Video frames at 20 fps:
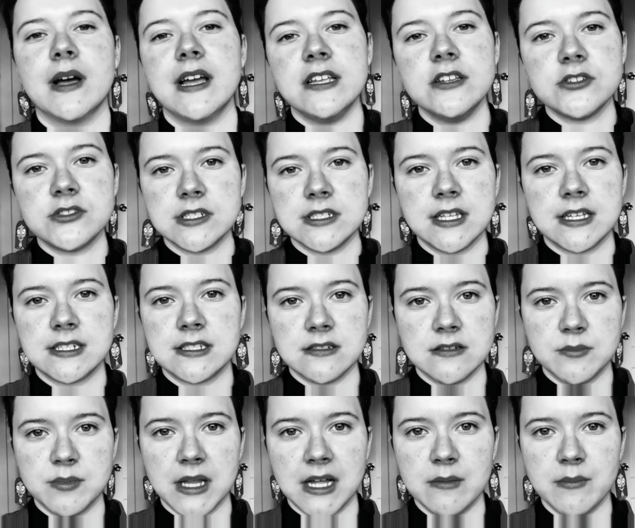usually like to
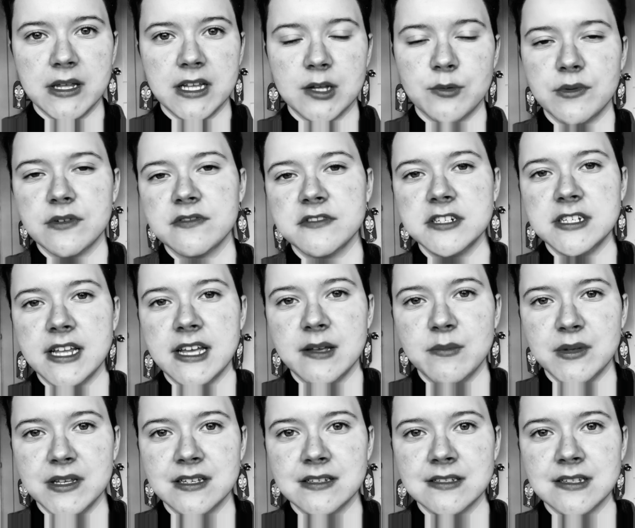apply makeup every day
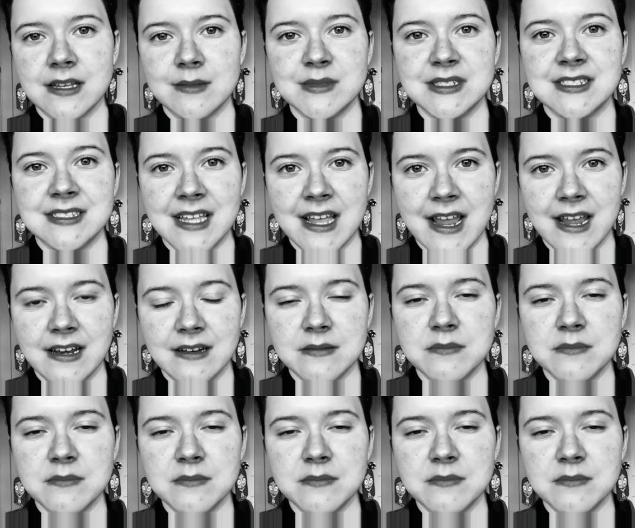because I'm insane.